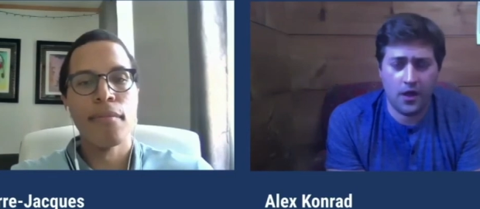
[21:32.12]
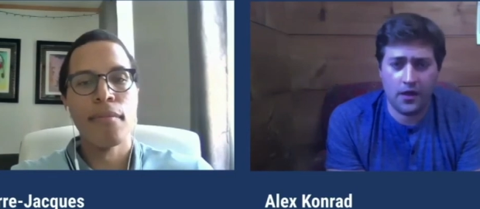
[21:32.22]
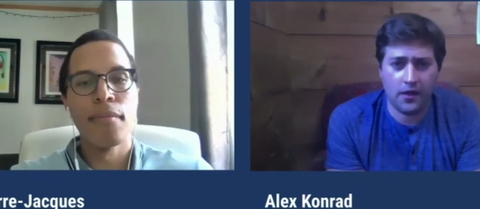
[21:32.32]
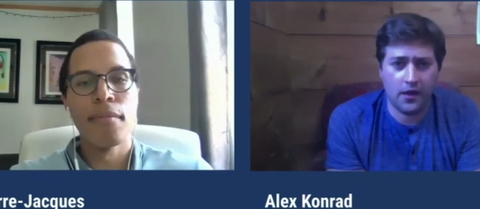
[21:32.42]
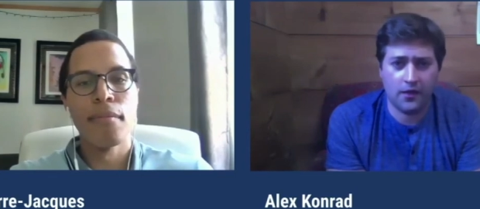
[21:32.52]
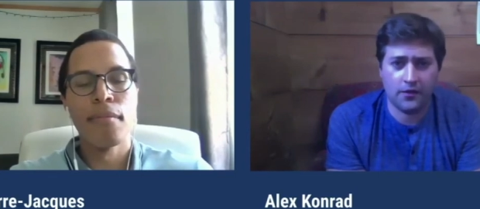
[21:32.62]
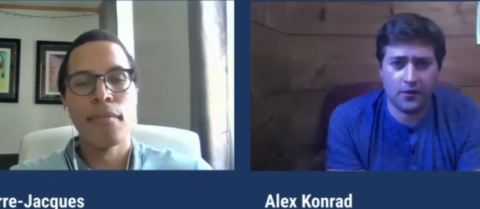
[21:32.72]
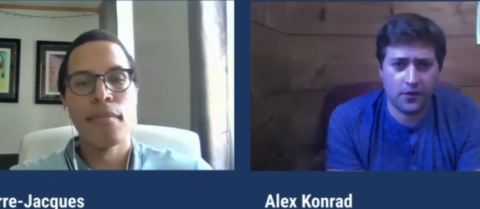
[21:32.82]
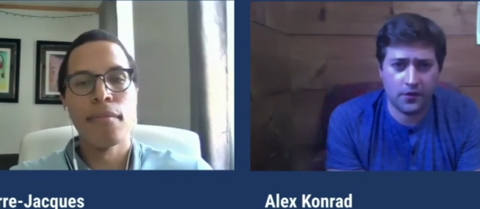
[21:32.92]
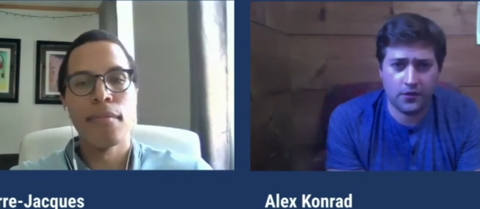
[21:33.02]
Speaker 1: I I
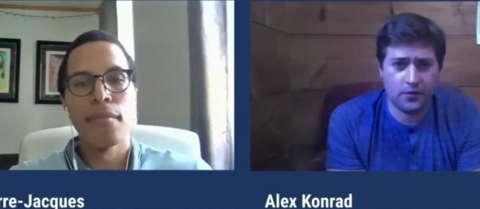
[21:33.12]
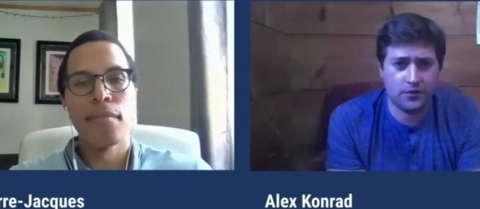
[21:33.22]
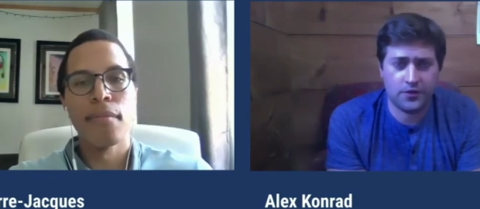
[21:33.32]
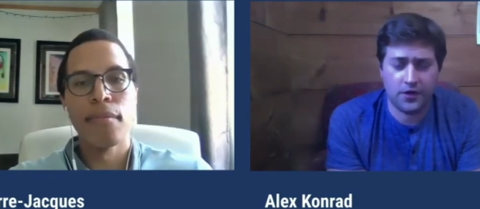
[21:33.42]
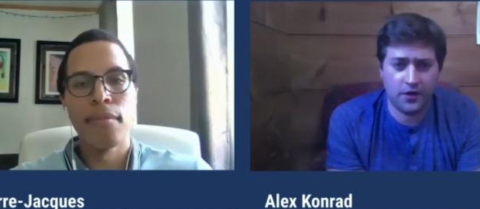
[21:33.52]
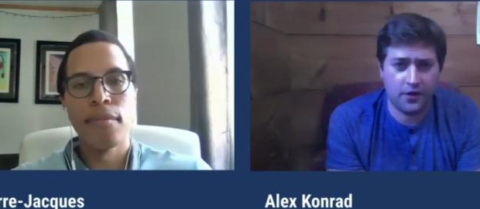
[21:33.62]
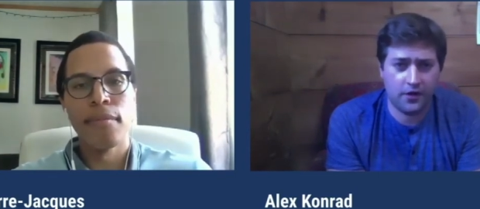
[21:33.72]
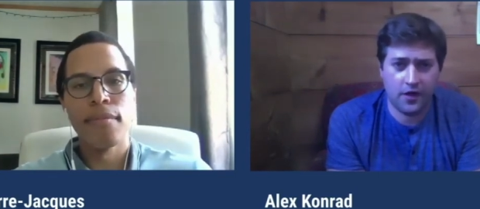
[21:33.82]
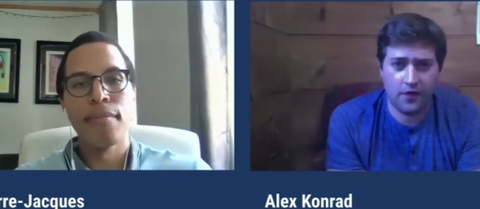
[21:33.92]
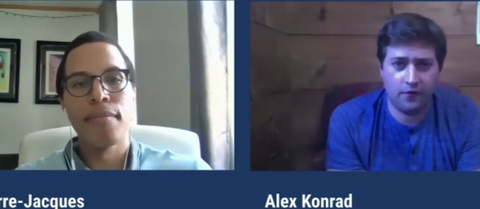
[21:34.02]
know that you and
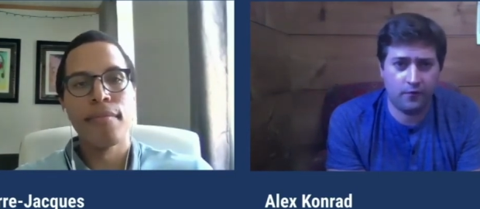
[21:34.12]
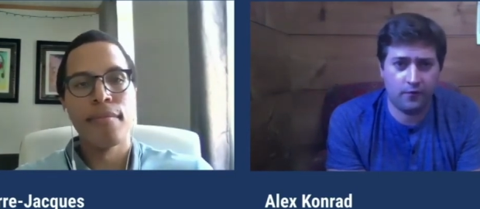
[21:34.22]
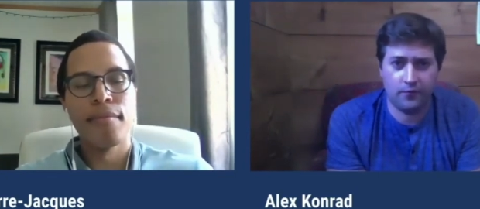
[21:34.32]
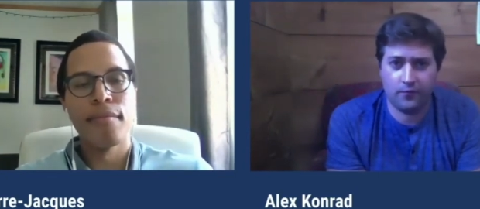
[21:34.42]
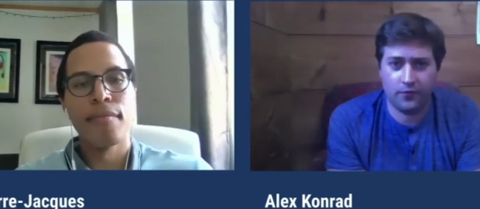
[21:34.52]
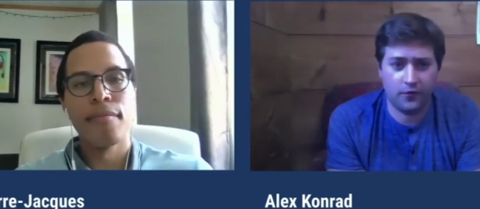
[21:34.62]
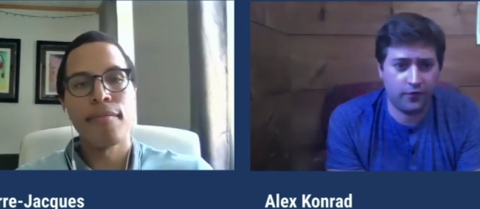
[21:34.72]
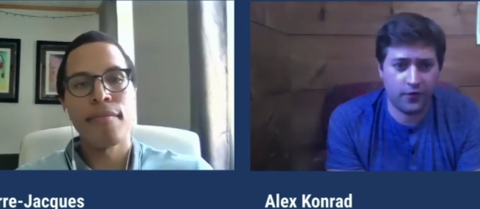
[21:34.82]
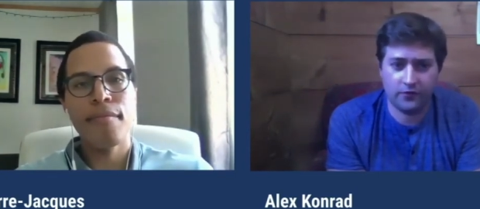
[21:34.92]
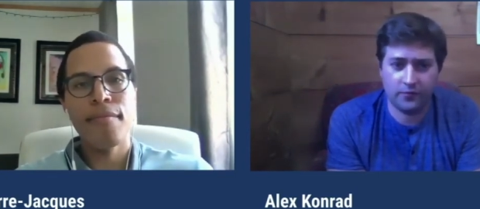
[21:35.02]
Jared have your
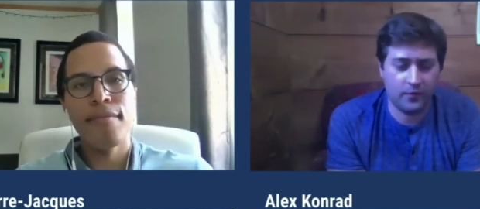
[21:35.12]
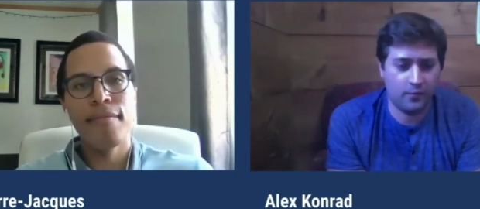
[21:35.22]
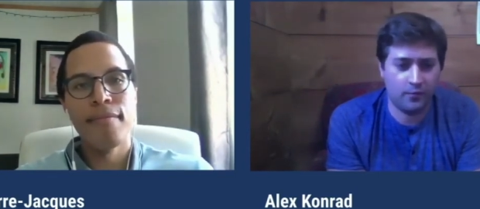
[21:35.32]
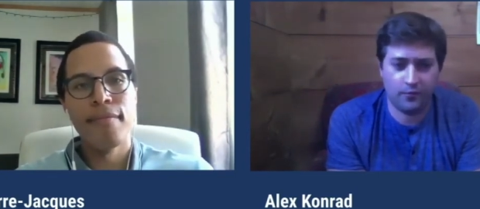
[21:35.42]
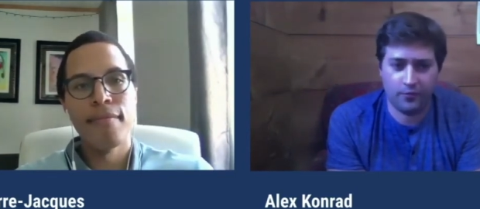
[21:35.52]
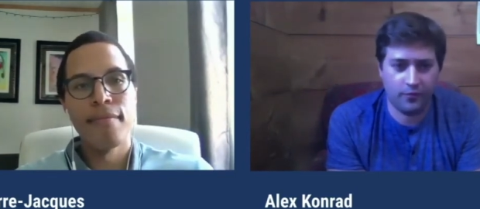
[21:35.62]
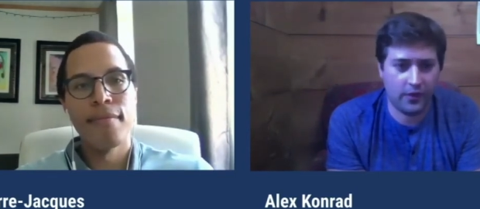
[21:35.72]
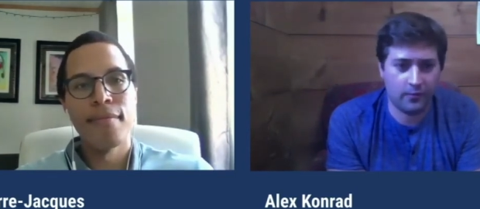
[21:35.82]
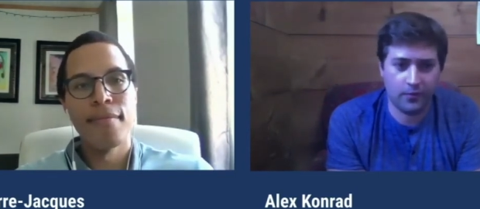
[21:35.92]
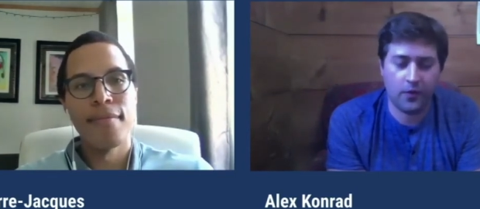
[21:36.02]
phone's been
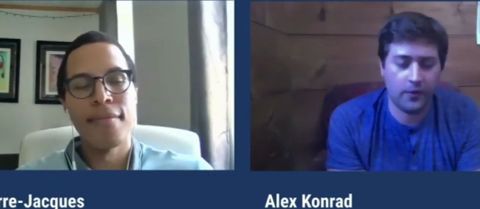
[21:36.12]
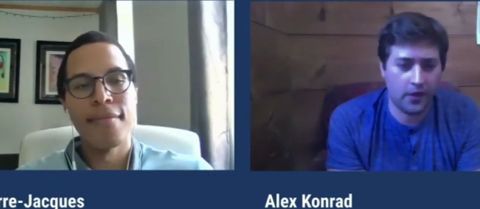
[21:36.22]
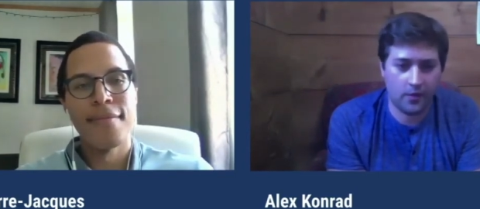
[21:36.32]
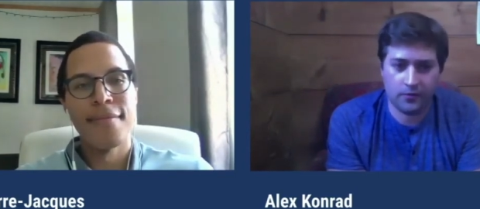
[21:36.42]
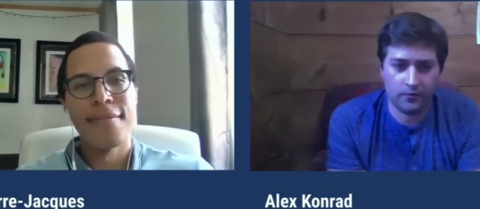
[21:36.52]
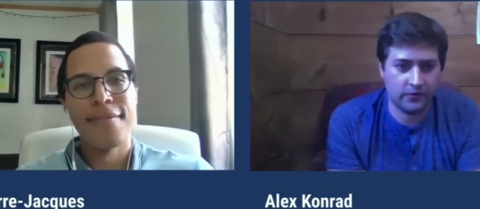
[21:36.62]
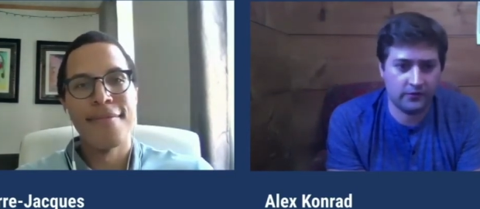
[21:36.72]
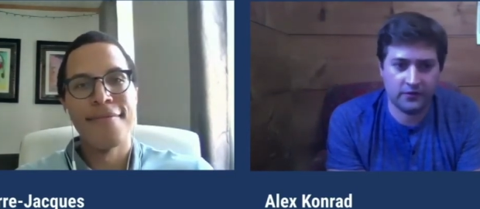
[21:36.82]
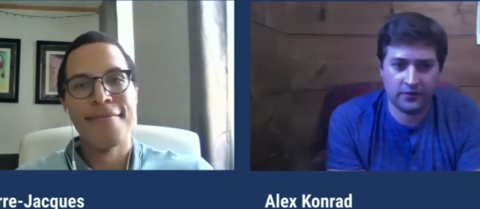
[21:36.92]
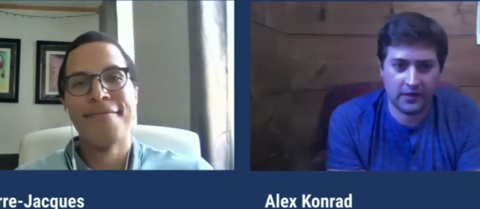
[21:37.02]
like blowing up in
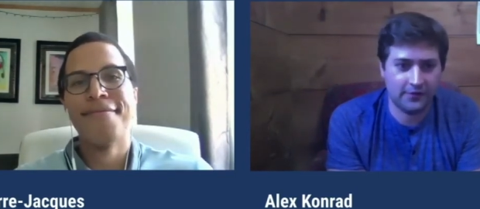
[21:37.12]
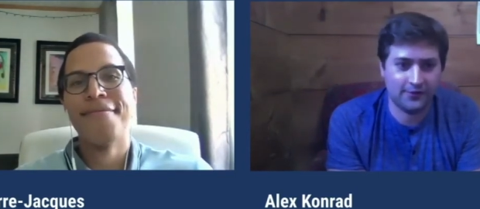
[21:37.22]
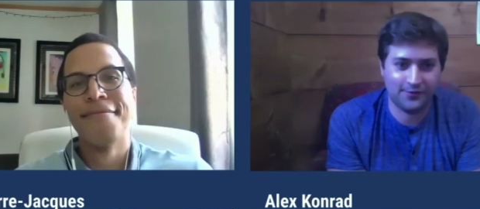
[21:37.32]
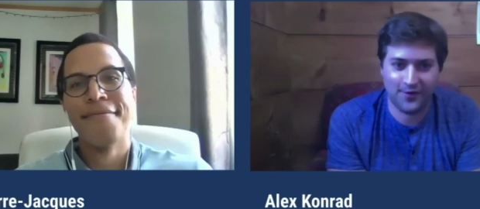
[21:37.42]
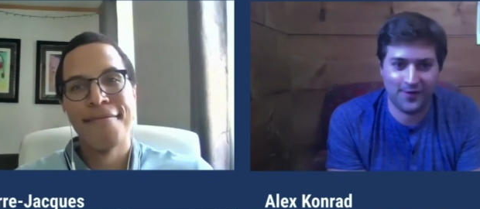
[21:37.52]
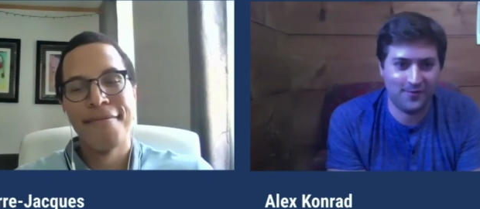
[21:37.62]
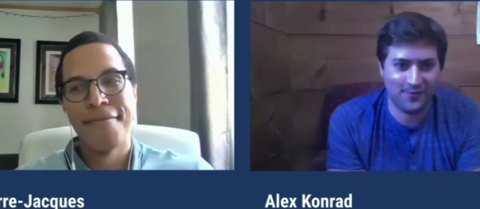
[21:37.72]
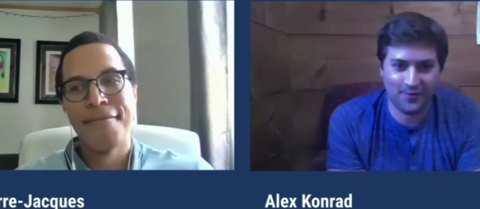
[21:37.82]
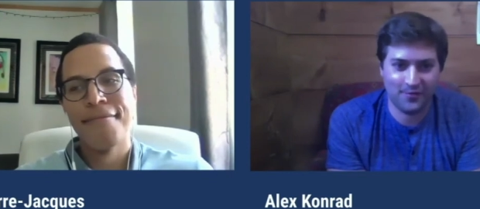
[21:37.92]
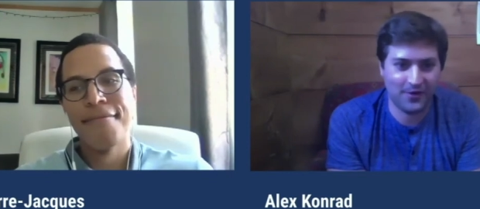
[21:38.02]
recent days from
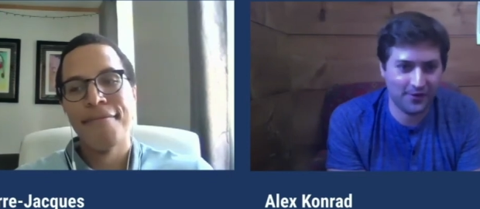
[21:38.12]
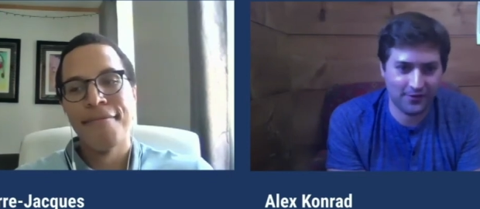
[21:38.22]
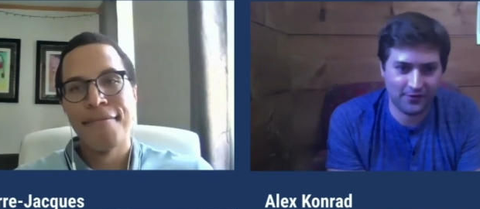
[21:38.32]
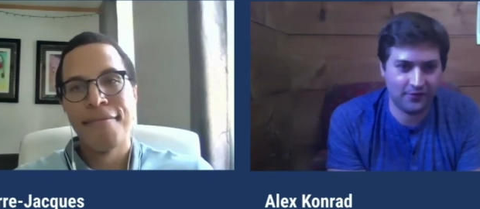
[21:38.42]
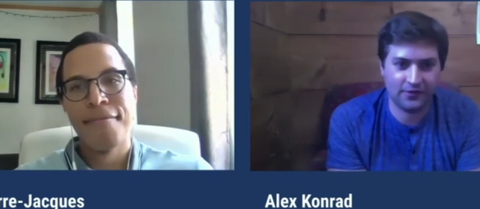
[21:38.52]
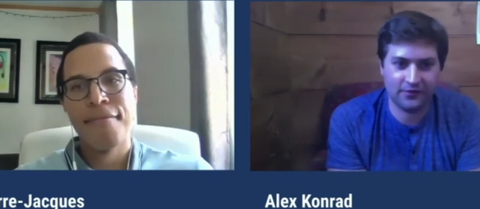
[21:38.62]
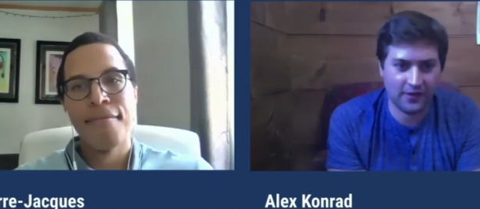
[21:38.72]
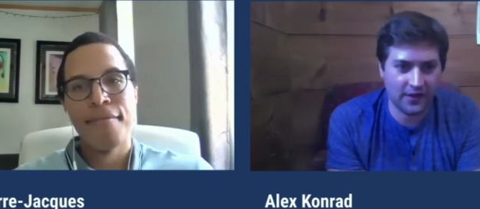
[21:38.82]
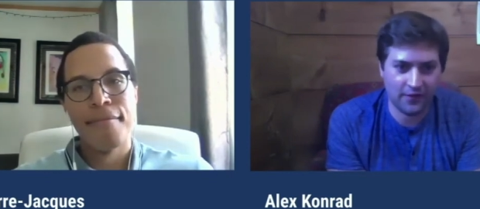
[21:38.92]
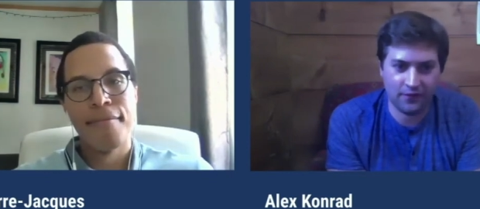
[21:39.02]
your peers in
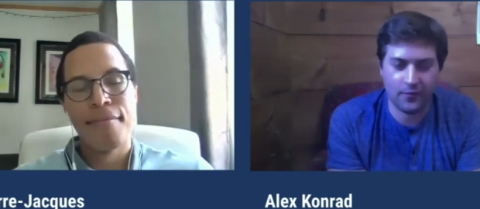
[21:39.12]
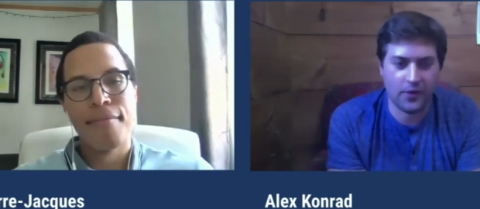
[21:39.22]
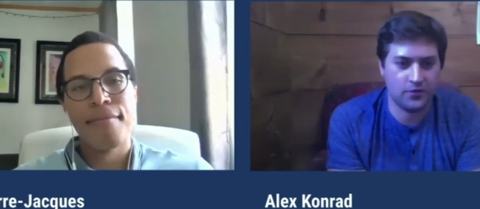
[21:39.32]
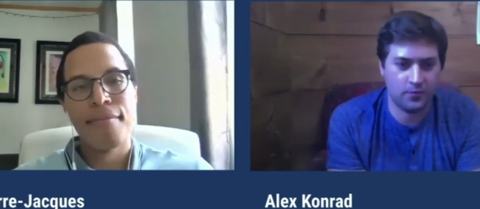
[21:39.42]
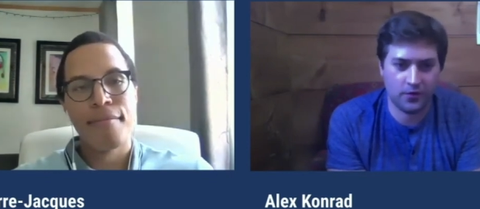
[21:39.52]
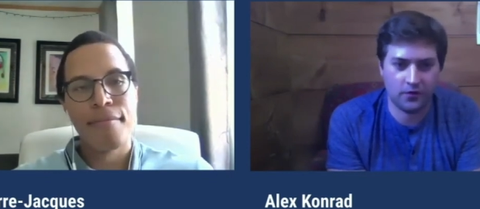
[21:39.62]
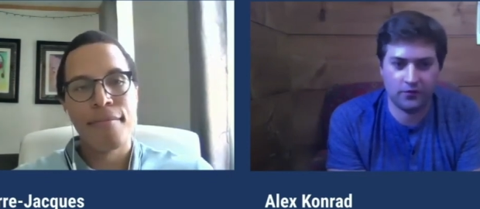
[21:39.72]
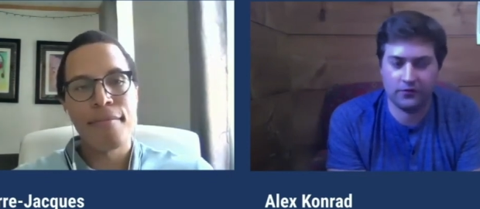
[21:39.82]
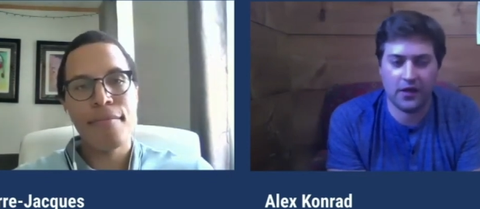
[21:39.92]
VC, from entrepreneurs.